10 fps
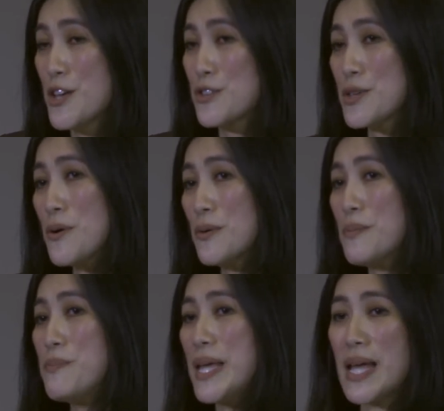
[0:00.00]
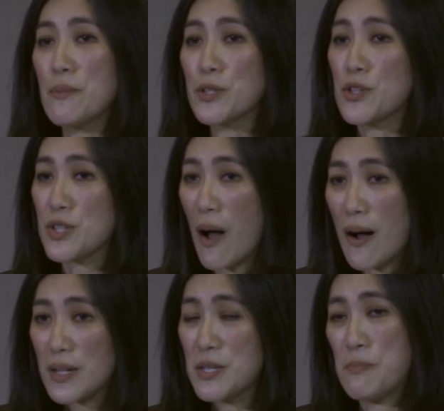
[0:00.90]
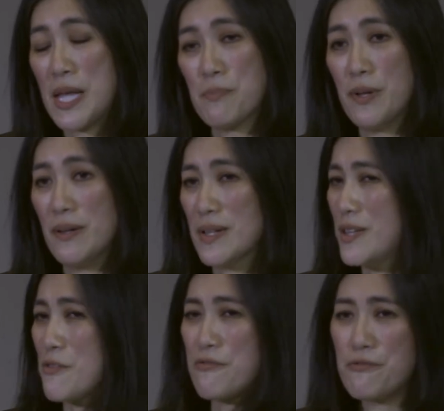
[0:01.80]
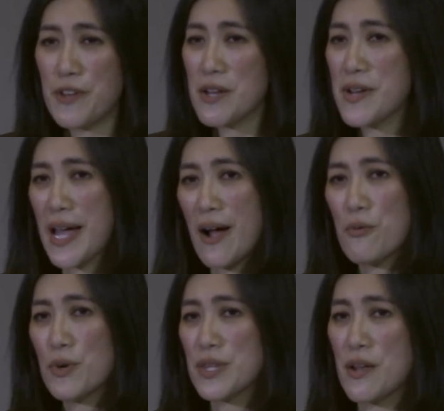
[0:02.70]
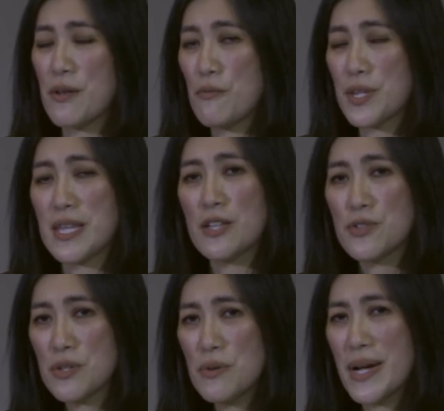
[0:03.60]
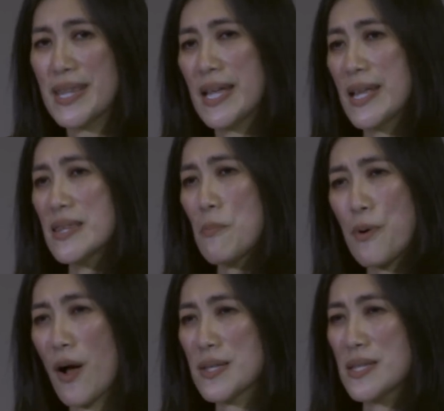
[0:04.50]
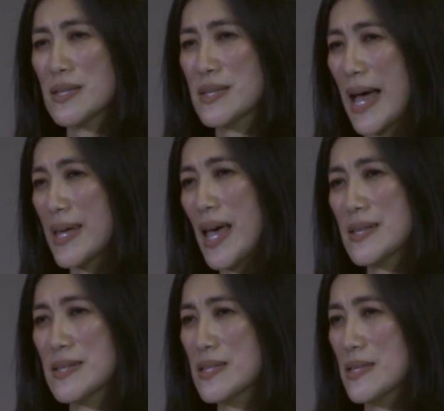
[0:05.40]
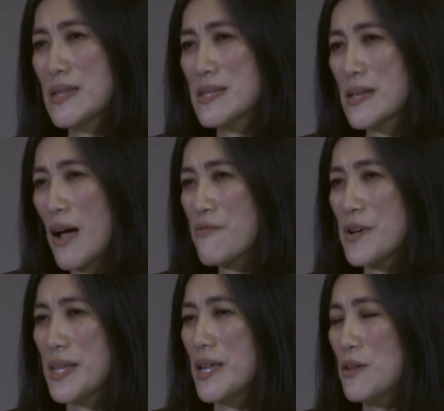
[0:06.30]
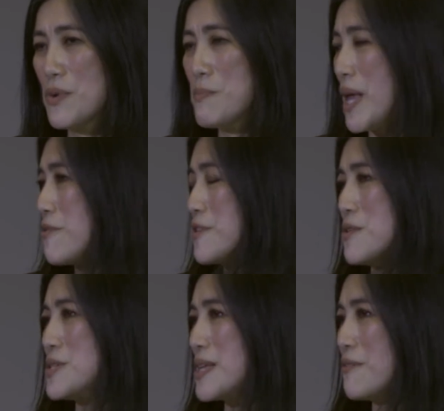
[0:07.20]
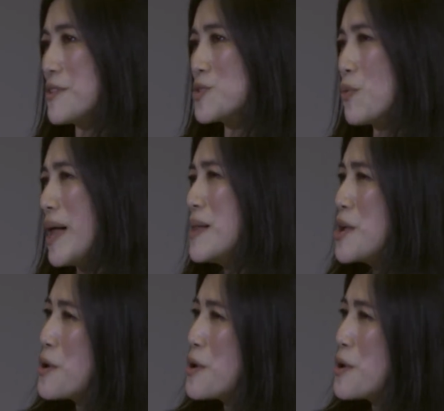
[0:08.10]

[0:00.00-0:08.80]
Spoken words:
So being able to talk to people, you know, figuring out what they do, and then in the process, I guess it's a discovery that you would make for yourself as well.